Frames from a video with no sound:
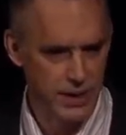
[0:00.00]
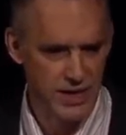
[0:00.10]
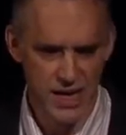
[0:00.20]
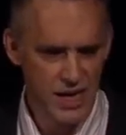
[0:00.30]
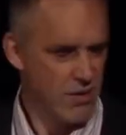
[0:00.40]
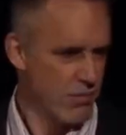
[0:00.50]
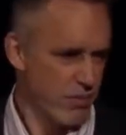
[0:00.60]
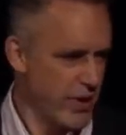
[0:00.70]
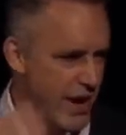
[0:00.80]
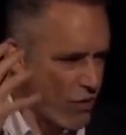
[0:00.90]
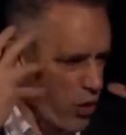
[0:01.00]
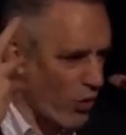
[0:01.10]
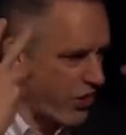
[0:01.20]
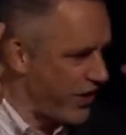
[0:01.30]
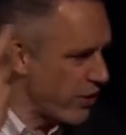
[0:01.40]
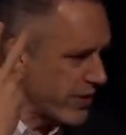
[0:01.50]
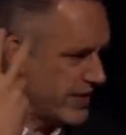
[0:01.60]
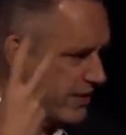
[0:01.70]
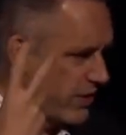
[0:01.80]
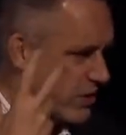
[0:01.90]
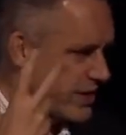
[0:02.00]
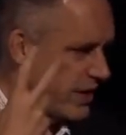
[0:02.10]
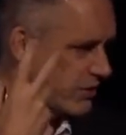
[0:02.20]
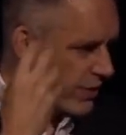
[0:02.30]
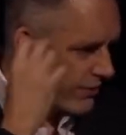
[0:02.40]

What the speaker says: but we have whole theories of ourselves.